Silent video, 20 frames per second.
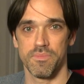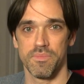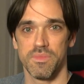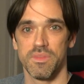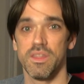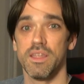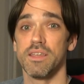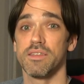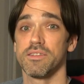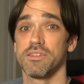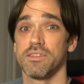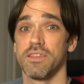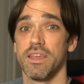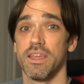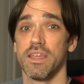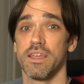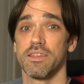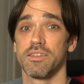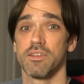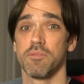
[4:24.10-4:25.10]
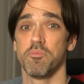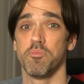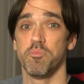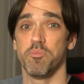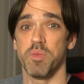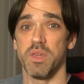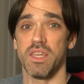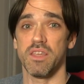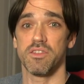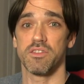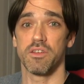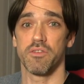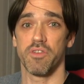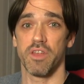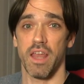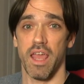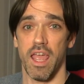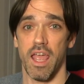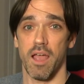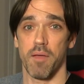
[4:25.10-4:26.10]
This thing is a beast of an
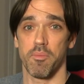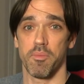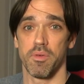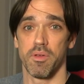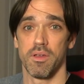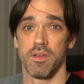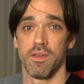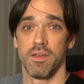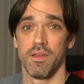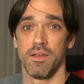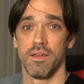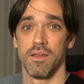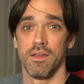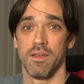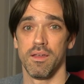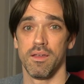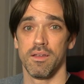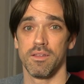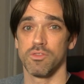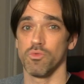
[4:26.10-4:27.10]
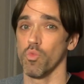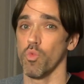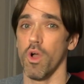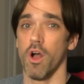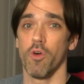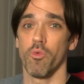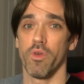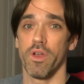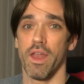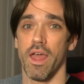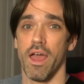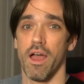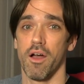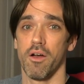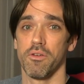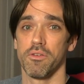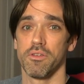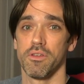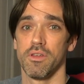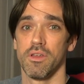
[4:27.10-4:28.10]
amp. It's well
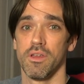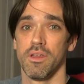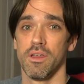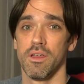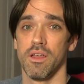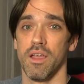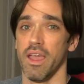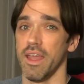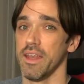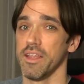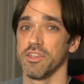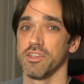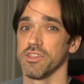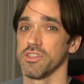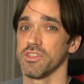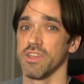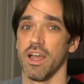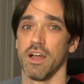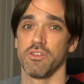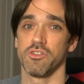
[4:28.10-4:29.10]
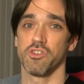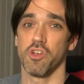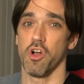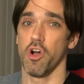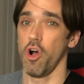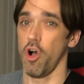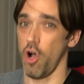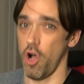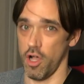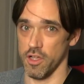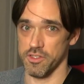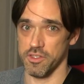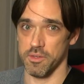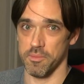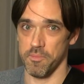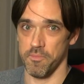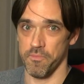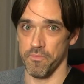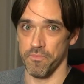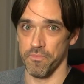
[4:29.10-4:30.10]
renowned and it just sounds
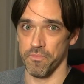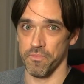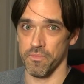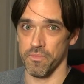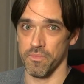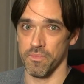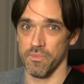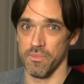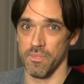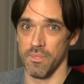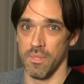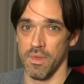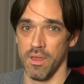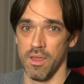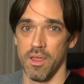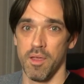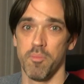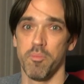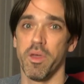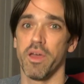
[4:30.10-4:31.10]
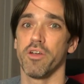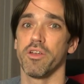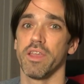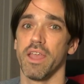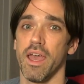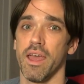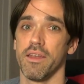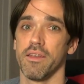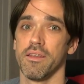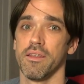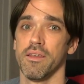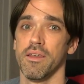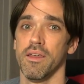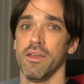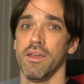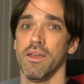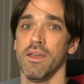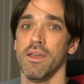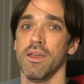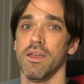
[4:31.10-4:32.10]
awesome. Better yet,
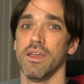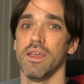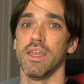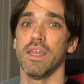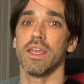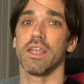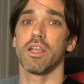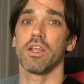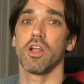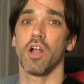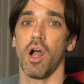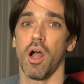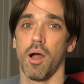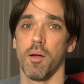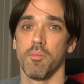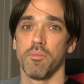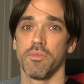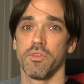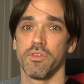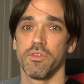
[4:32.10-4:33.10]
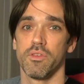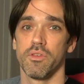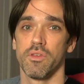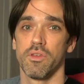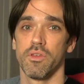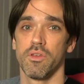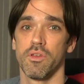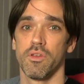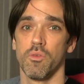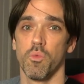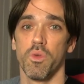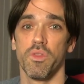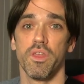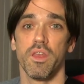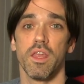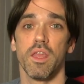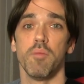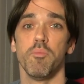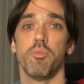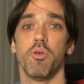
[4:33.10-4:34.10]
it comes with an
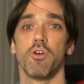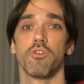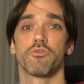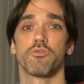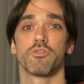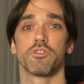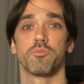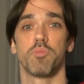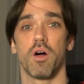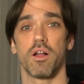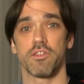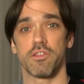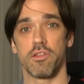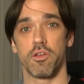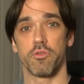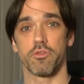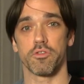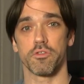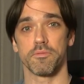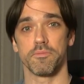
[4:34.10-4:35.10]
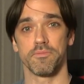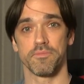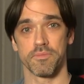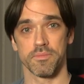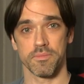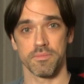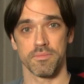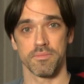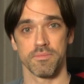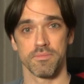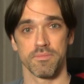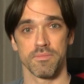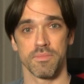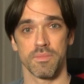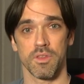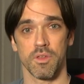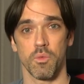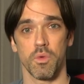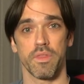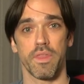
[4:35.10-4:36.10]
impulse response loader.
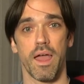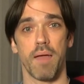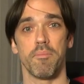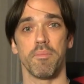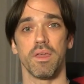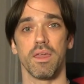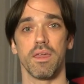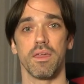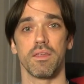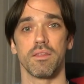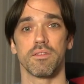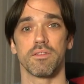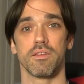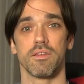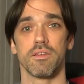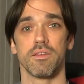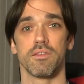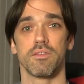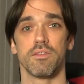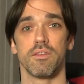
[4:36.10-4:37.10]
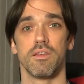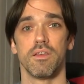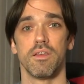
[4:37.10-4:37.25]
What that means is